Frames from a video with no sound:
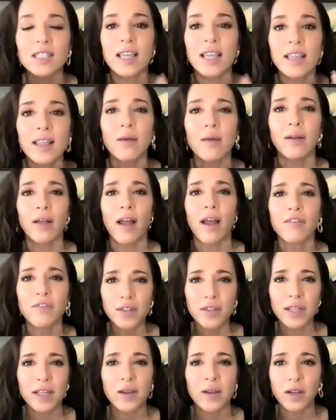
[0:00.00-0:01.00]
thing that I
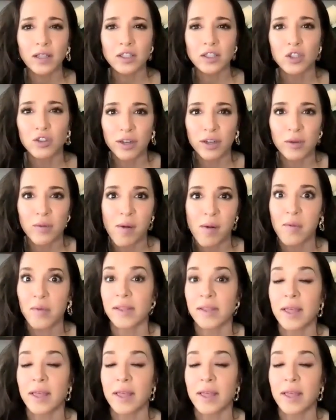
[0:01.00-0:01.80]
feel like us Greek women,